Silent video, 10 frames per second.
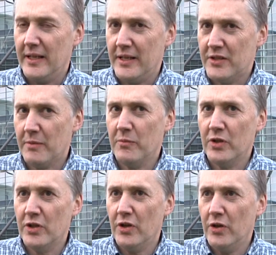is
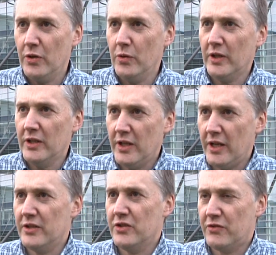someone who
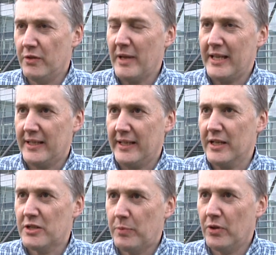learns through making,
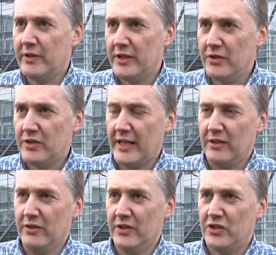exploring new
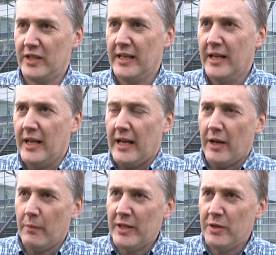technology.
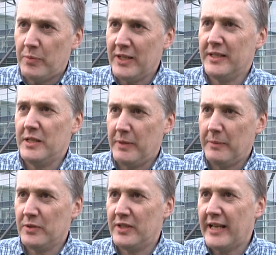And when you bring these
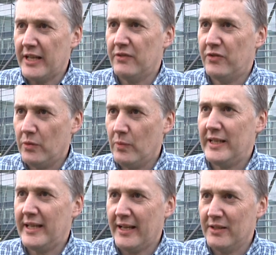people together for a
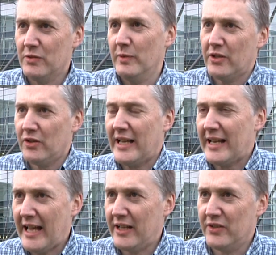weekend, we call that
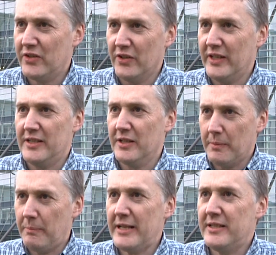a hackathon. It's a
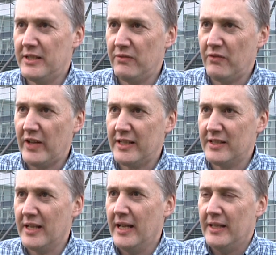competitive
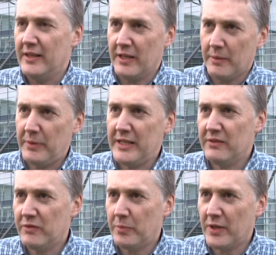event, they're
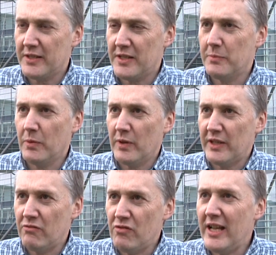competing for prizes, but what
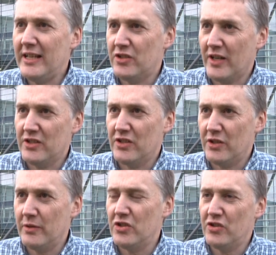they're really trying to
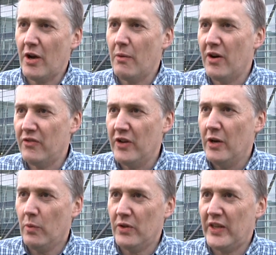do is show off
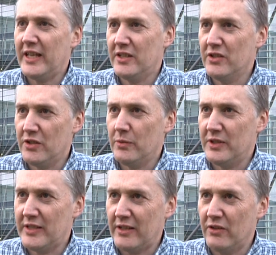what they can do
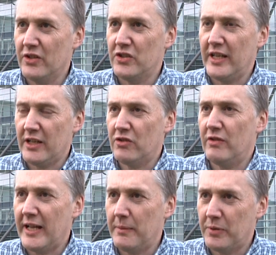with technology and
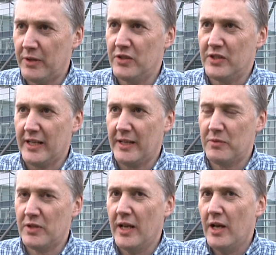create
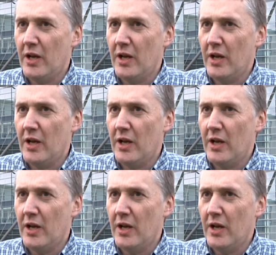prototypes.